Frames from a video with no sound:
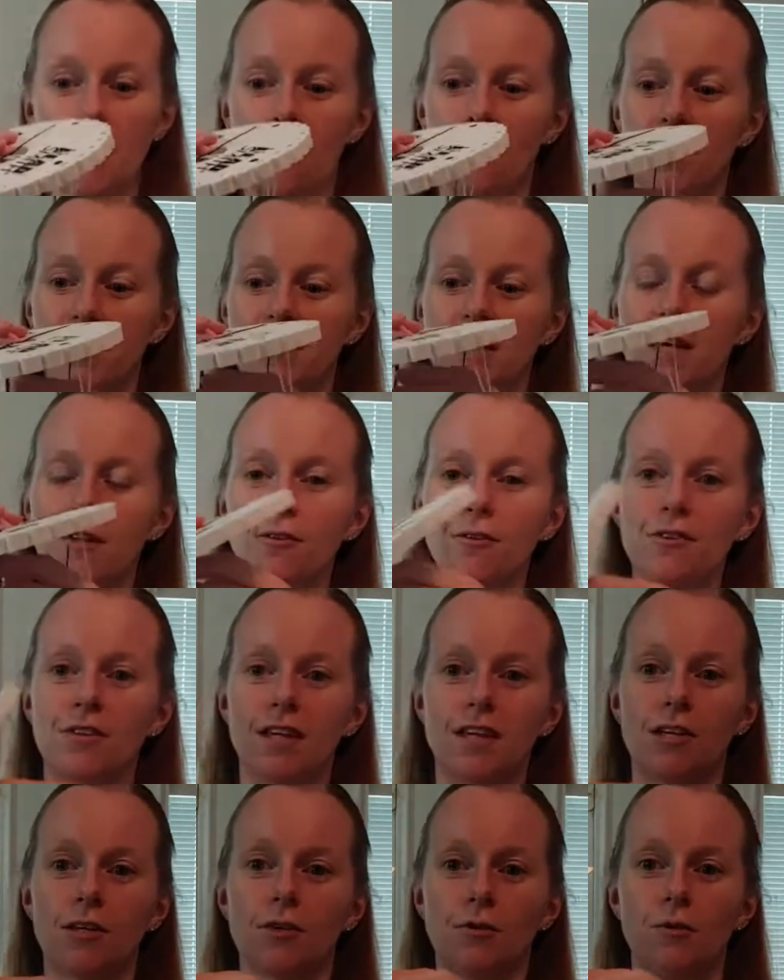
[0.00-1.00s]
But the other
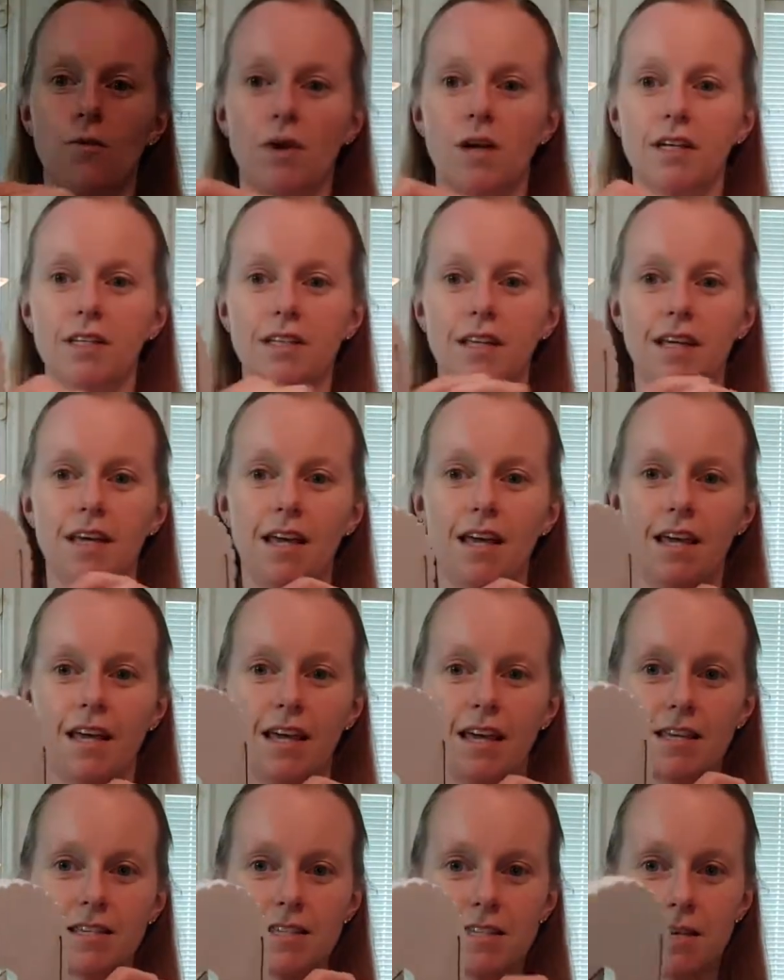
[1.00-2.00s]
thing you'll want
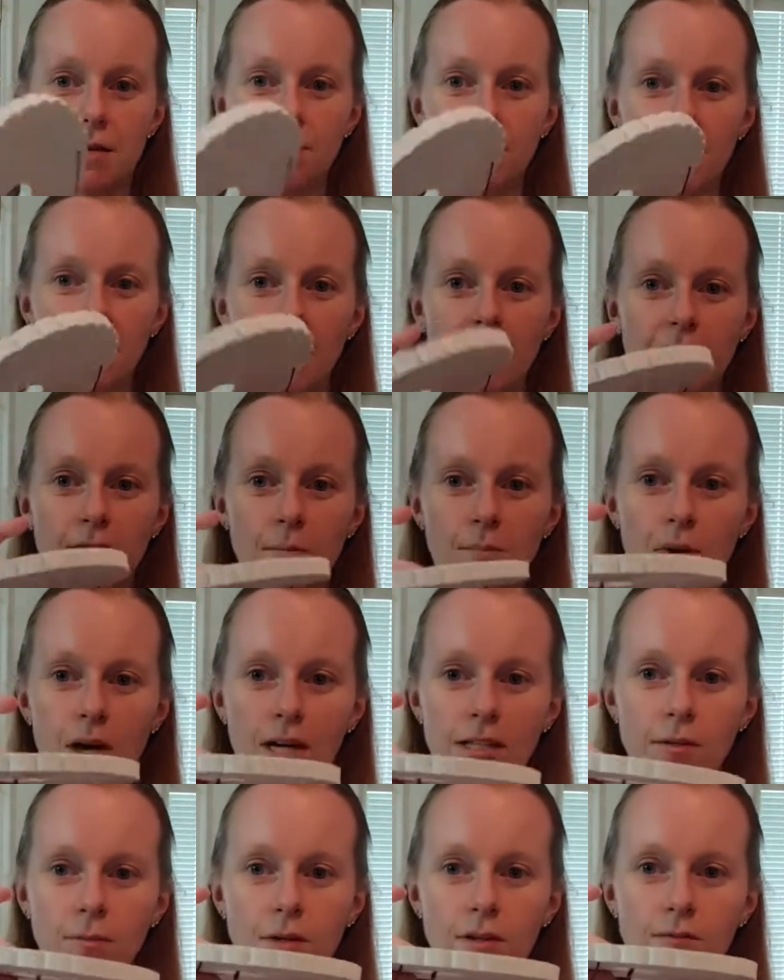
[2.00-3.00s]
is something at the
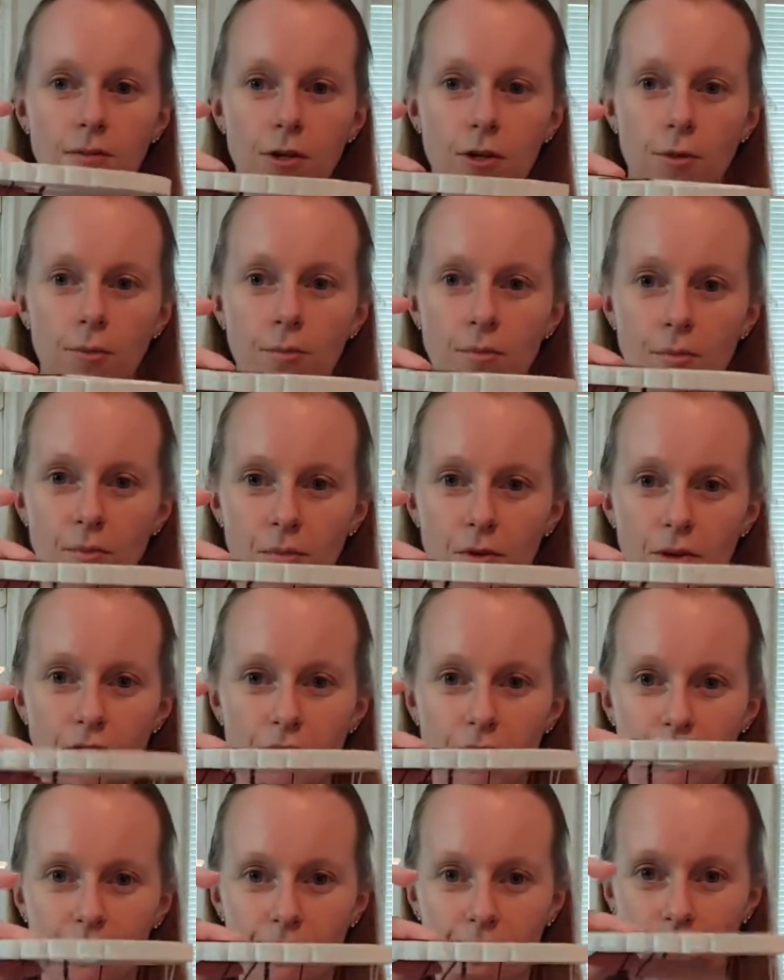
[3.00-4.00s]
bottom of your
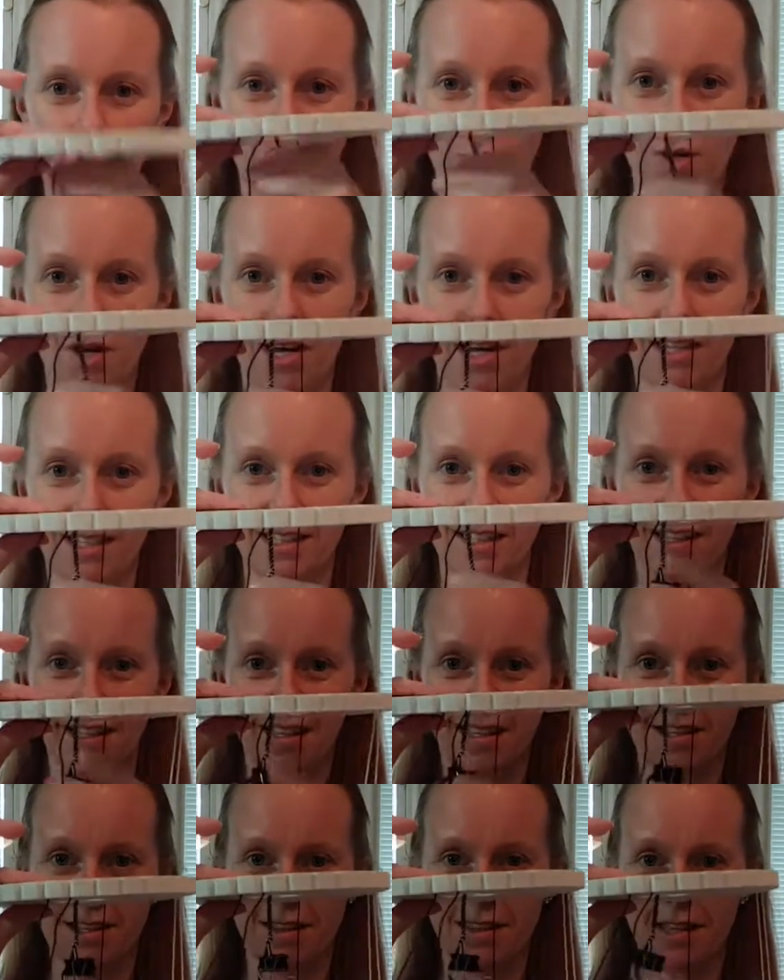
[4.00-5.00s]
braid
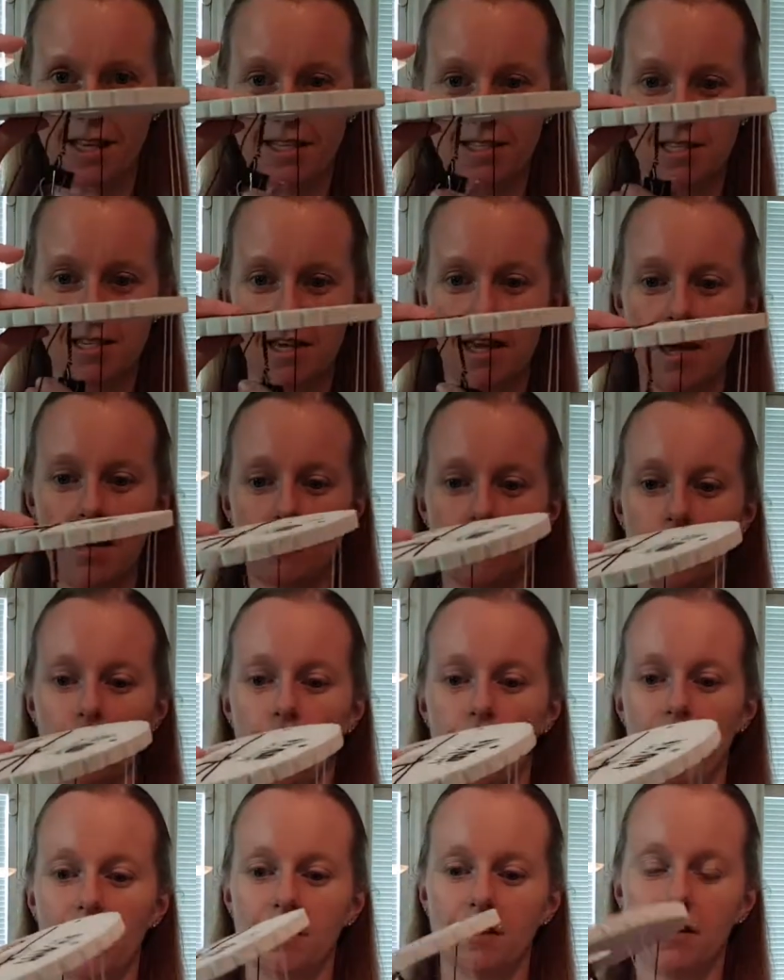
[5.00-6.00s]
that's a
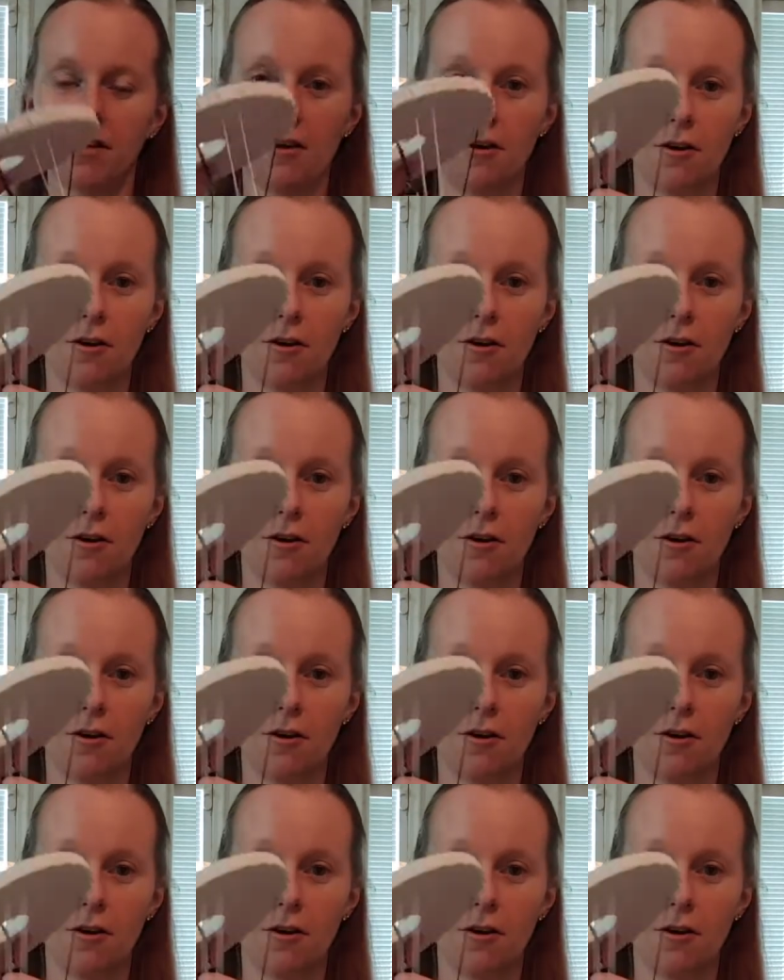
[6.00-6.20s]
counterweight.